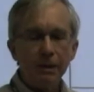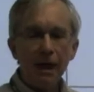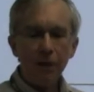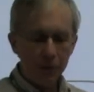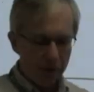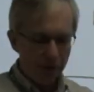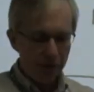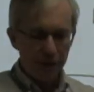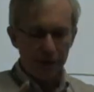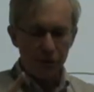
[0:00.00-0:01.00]
now we
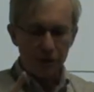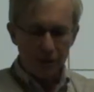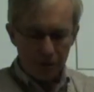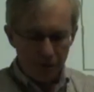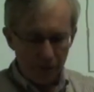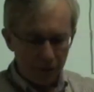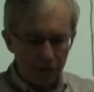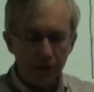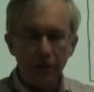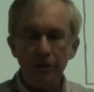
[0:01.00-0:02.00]
know that just due to the
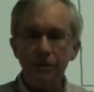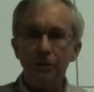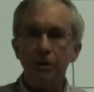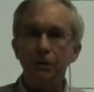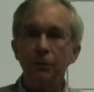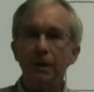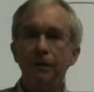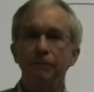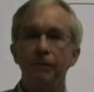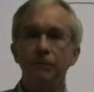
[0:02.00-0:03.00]
current source we
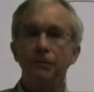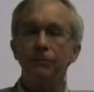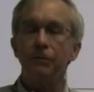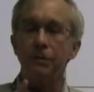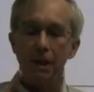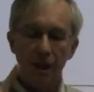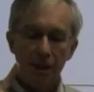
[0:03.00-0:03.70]
get 50 volts,